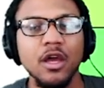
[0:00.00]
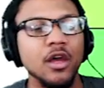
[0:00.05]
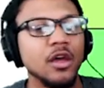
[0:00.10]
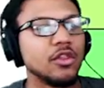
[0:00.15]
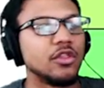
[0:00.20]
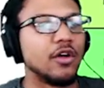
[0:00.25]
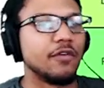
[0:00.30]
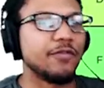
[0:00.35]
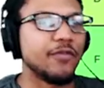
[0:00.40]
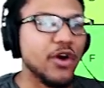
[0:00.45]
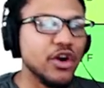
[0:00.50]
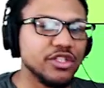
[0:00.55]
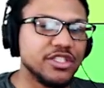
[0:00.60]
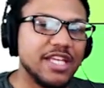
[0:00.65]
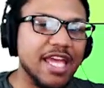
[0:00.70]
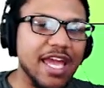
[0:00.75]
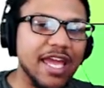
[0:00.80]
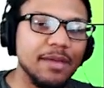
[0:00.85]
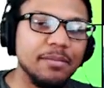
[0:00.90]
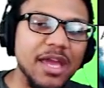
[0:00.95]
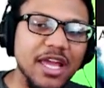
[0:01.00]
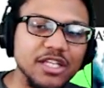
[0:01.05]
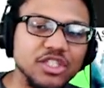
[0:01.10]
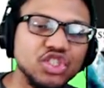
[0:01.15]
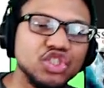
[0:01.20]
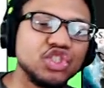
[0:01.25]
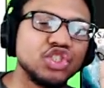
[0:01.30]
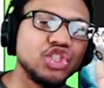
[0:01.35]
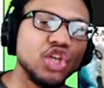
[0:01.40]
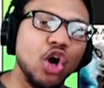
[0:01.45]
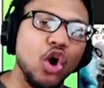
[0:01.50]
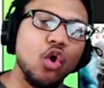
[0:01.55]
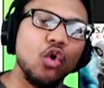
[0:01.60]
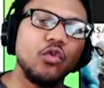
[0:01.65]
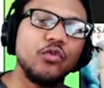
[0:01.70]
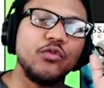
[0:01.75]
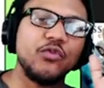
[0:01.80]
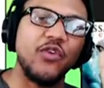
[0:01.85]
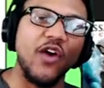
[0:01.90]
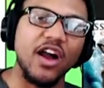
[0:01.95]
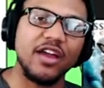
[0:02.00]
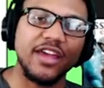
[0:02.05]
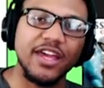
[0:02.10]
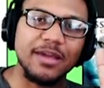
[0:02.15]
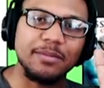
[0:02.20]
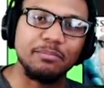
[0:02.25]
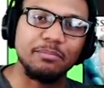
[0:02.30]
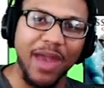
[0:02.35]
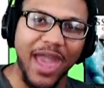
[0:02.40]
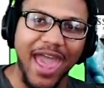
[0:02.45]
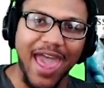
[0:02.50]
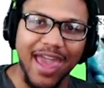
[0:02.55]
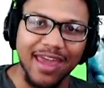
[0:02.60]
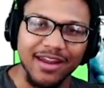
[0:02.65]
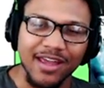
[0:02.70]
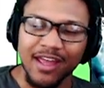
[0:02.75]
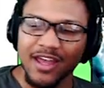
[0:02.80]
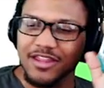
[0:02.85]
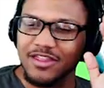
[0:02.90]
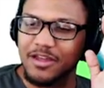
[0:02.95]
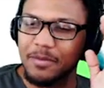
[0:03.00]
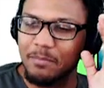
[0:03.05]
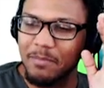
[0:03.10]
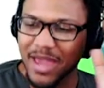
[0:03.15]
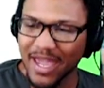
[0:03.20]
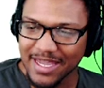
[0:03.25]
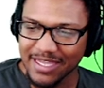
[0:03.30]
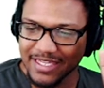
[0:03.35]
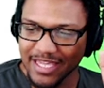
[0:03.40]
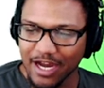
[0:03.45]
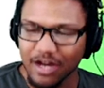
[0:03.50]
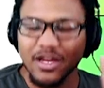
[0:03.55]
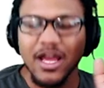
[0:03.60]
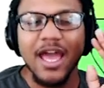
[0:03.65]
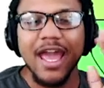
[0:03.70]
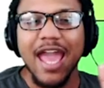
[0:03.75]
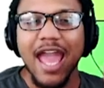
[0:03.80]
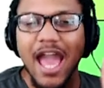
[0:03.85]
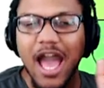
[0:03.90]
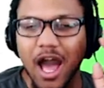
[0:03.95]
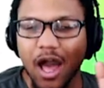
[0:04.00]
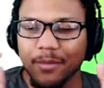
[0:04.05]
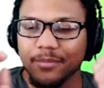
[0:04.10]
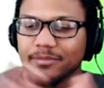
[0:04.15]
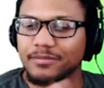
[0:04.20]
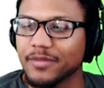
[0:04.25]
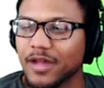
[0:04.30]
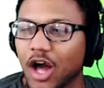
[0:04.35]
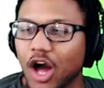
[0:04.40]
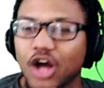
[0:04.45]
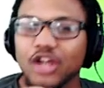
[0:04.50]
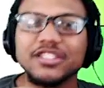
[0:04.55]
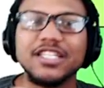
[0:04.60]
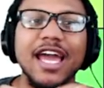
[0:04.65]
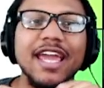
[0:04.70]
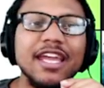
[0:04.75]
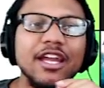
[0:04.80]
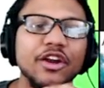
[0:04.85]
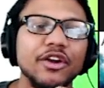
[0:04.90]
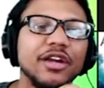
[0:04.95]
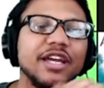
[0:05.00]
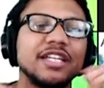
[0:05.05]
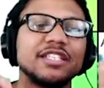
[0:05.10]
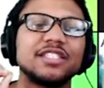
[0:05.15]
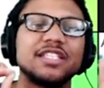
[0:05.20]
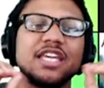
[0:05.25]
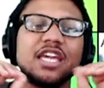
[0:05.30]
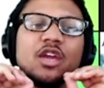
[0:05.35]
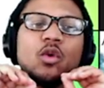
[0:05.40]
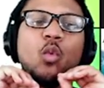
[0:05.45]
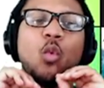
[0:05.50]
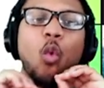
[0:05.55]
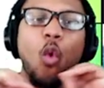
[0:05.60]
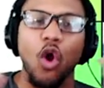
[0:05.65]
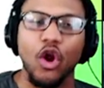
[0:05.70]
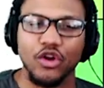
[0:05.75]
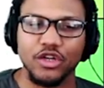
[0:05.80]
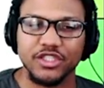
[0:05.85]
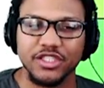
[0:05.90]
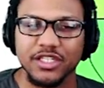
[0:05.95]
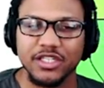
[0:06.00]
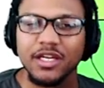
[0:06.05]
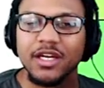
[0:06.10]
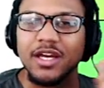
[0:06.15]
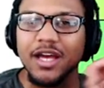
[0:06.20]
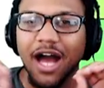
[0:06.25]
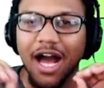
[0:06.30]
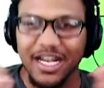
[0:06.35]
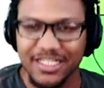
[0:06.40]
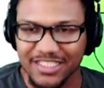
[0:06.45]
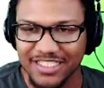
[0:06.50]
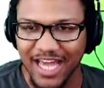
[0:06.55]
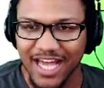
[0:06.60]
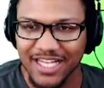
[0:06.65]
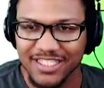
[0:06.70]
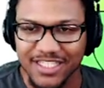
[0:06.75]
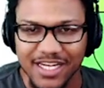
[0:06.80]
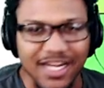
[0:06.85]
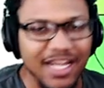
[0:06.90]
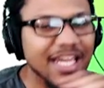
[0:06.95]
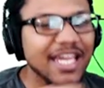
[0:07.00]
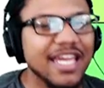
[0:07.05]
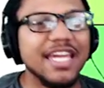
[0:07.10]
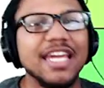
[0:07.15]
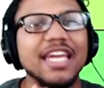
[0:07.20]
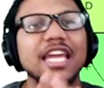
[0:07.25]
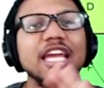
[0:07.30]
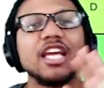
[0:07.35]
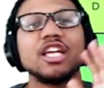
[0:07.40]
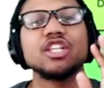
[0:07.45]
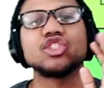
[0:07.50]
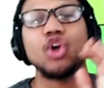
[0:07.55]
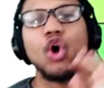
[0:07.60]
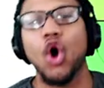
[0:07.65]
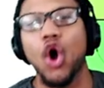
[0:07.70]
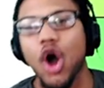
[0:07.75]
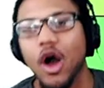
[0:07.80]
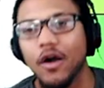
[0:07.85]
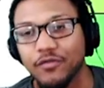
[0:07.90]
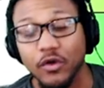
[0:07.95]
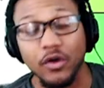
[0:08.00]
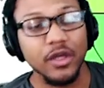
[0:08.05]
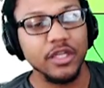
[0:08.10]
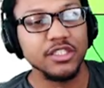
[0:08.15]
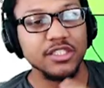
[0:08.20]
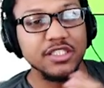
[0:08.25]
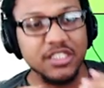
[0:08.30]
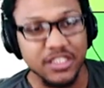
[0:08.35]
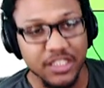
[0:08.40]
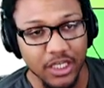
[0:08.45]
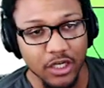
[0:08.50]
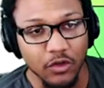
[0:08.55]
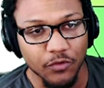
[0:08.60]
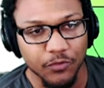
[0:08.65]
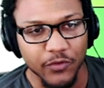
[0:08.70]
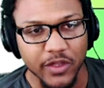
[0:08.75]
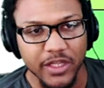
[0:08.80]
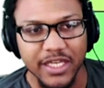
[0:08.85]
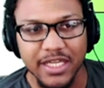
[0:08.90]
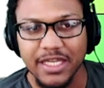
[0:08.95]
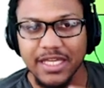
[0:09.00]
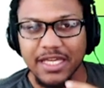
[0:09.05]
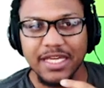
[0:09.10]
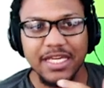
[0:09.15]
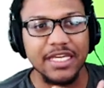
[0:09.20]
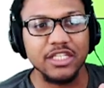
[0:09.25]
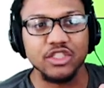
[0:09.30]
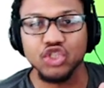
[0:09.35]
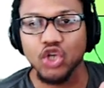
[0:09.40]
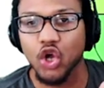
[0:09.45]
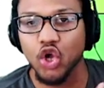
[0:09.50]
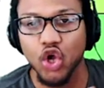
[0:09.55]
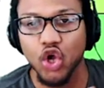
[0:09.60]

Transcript: The first game is so fucking bad. The main character. Altair is the worst assassin. He is awful. Skillfully, he is